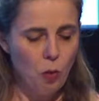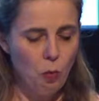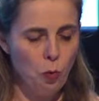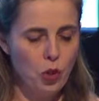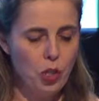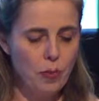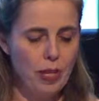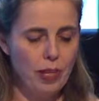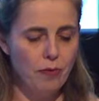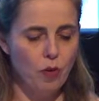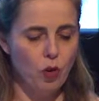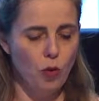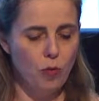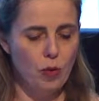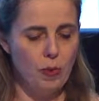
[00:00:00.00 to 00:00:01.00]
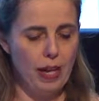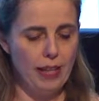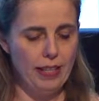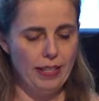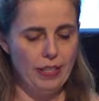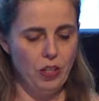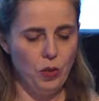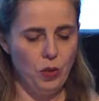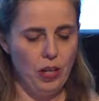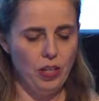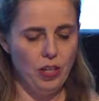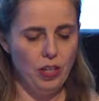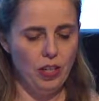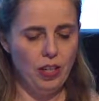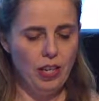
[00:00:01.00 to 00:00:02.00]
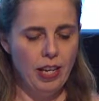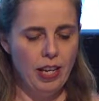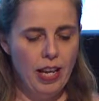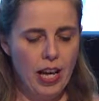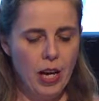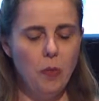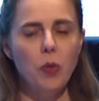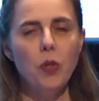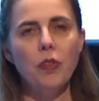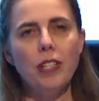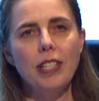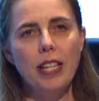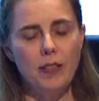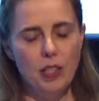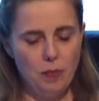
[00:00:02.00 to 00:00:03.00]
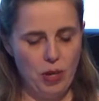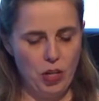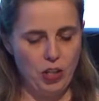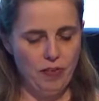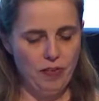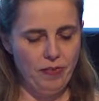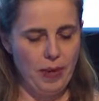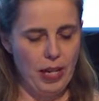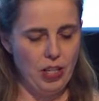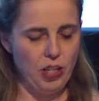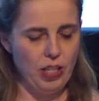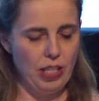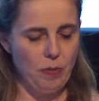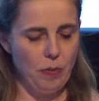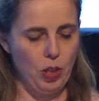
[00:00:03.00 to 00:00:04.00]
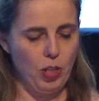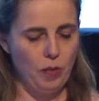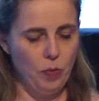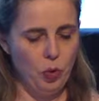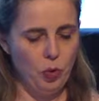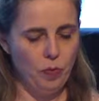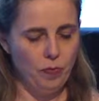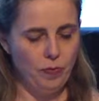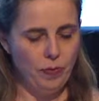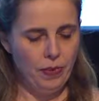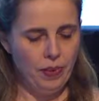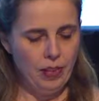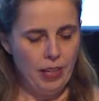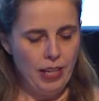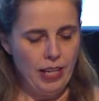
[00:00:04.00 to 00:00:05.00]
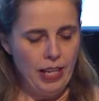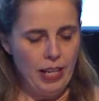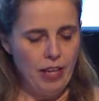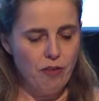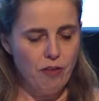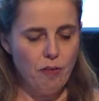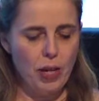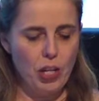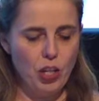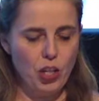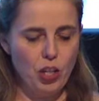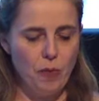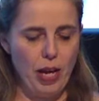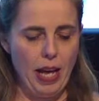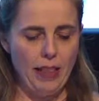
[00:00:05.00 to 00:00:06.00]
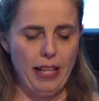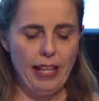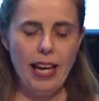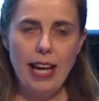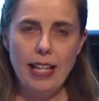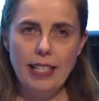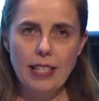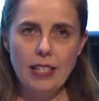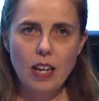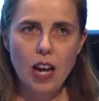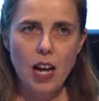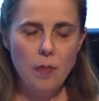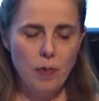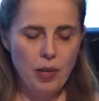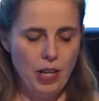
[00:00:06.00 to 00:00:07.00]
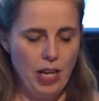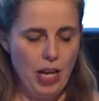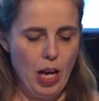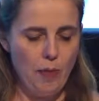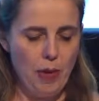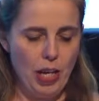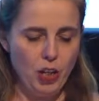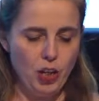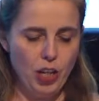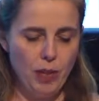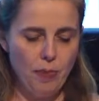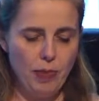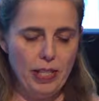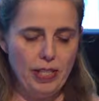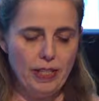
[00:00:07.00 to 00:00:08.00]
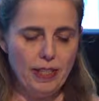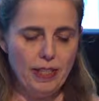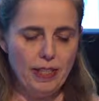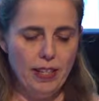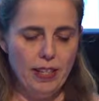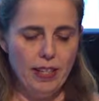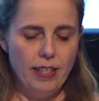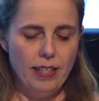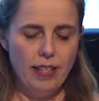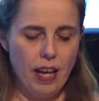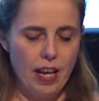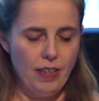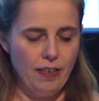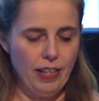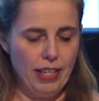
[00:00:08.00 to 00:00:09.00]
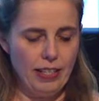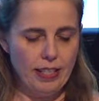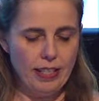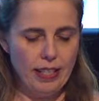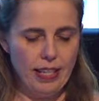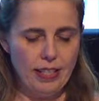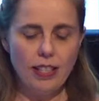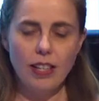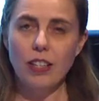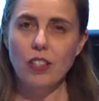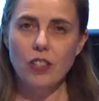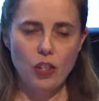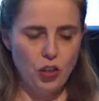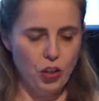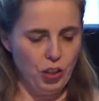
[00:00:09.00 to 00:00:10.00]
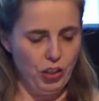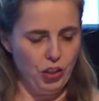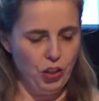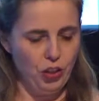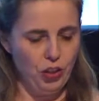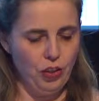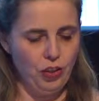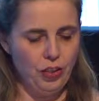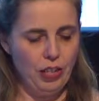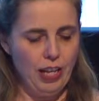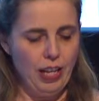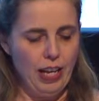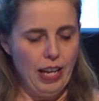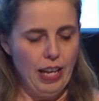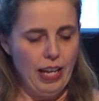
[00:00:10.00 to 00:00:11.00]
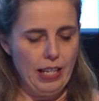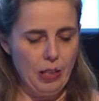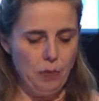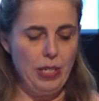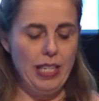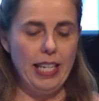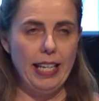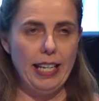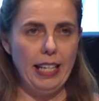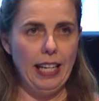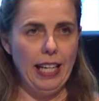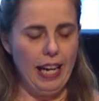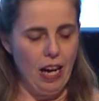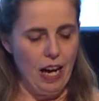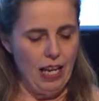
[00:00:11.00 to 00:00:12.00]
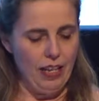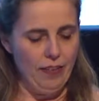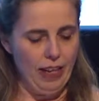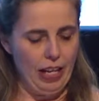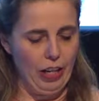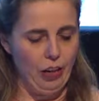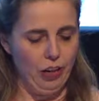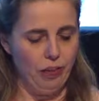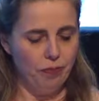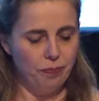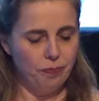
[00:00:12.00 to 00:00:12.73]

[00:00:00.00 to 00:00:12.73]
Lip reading: want to be informed about their situation and want to receive as much information as possible. Information about their cancer type, about treatments, side effects and psychosocial issues is particularly highly valued.